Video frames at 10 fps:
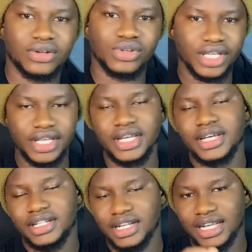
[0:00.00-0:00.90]
Okay,
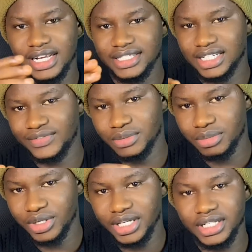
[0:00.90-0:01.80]
now, like I said from the
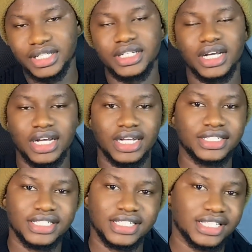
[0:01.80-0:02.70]
beginning, uh,
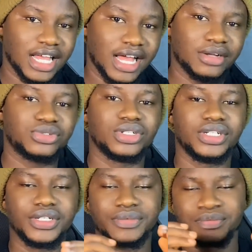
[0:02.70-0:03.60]
this is
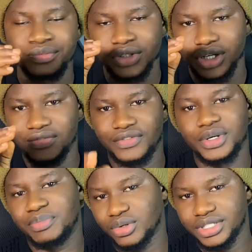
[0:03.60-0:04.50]
actually a
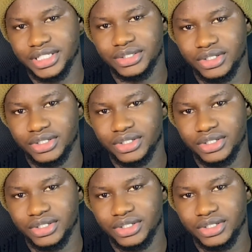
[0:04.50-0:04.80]
free project.